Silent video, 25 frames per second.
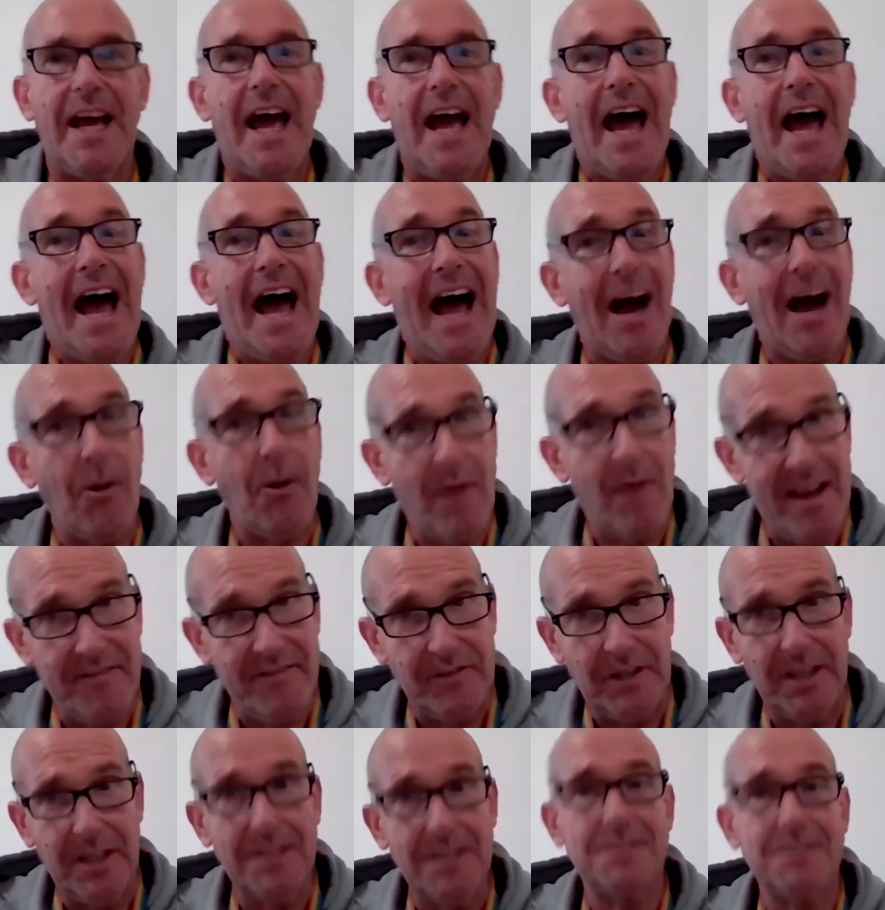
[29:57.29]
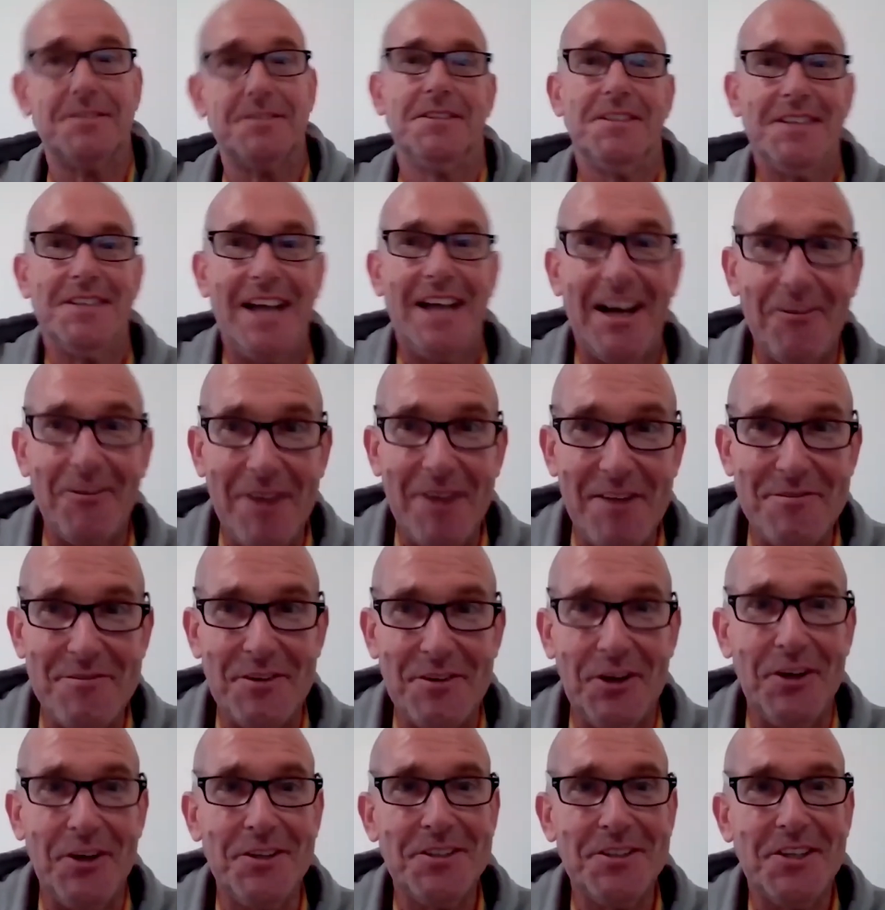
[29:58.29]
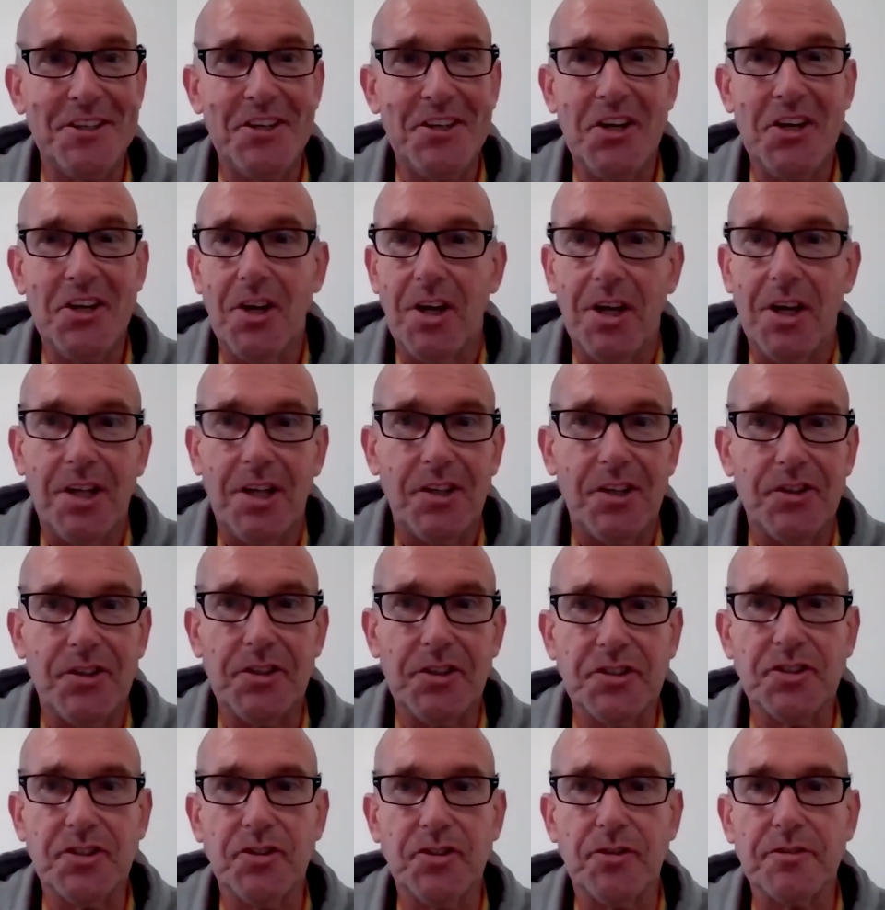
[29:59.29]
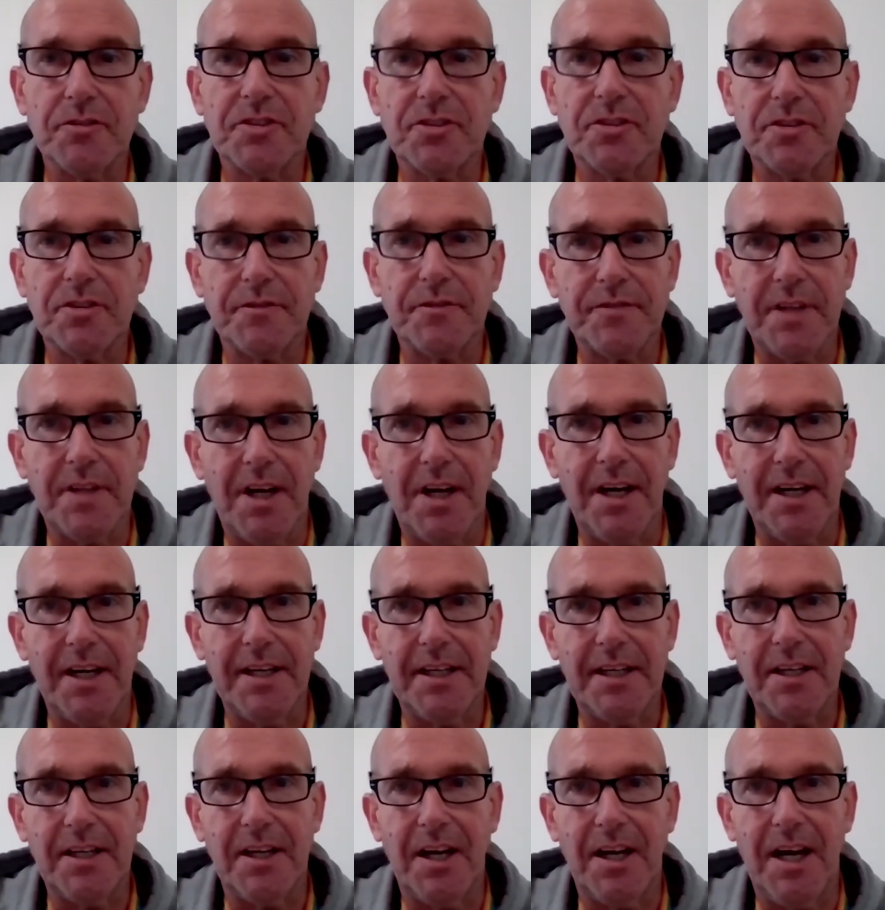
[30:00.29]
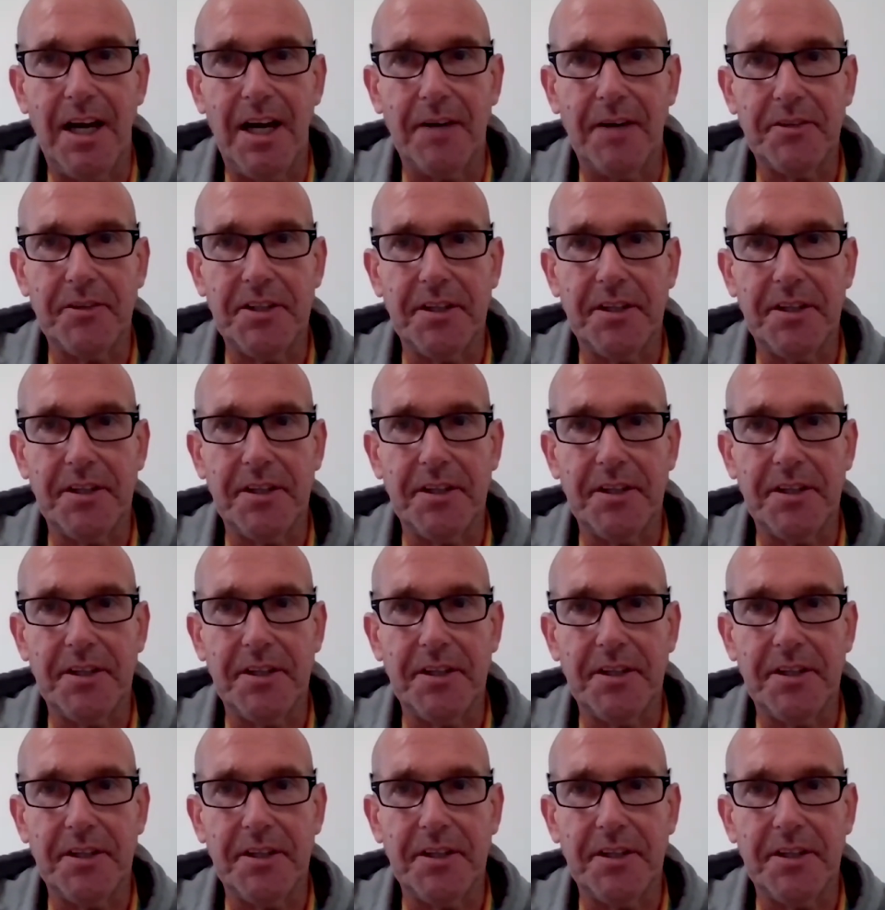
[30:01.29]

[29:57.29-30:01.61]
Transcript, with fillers: However, however, there's sort of stuff like I'm going